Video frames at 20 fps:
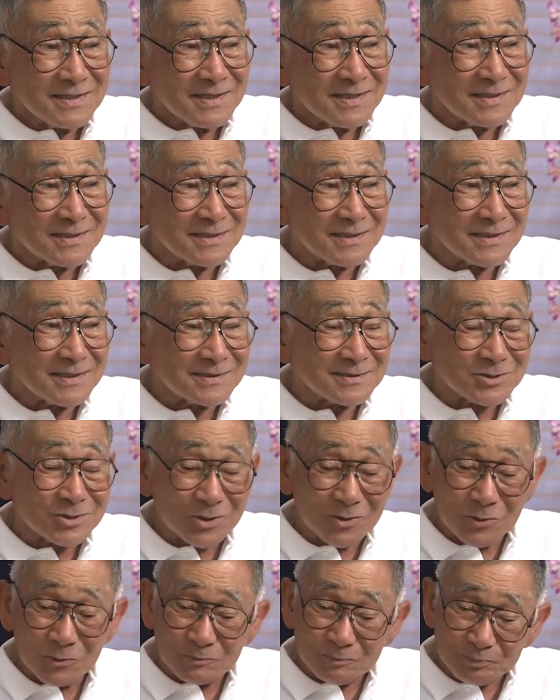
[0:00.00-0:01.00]
And
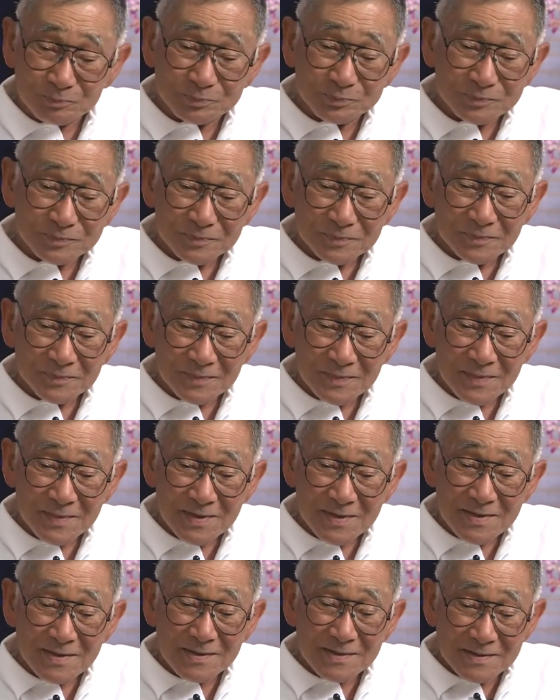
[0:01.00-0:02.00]
so,
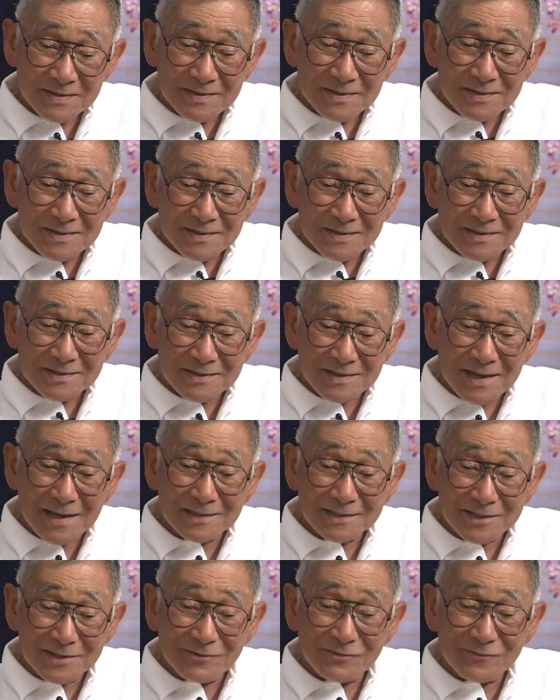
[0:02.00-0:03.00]
and
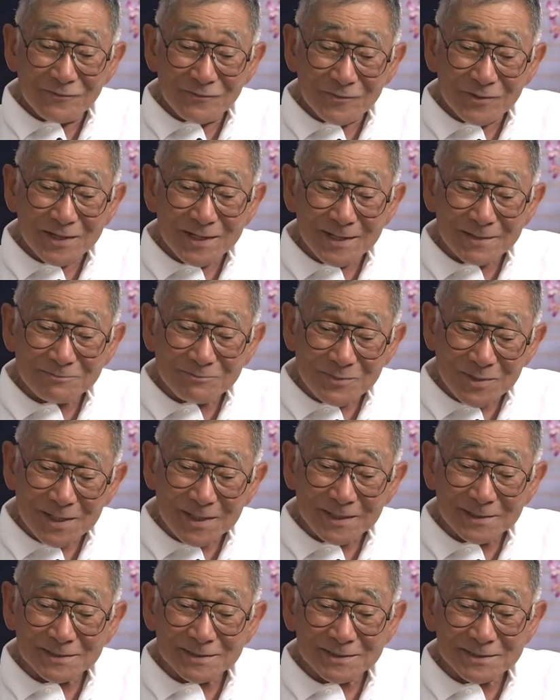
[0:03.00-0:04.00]
I'll never forget,
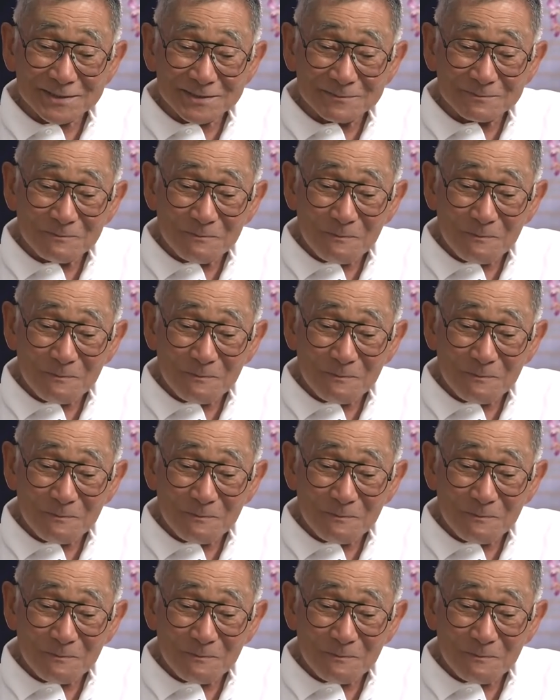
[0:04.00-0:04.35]
because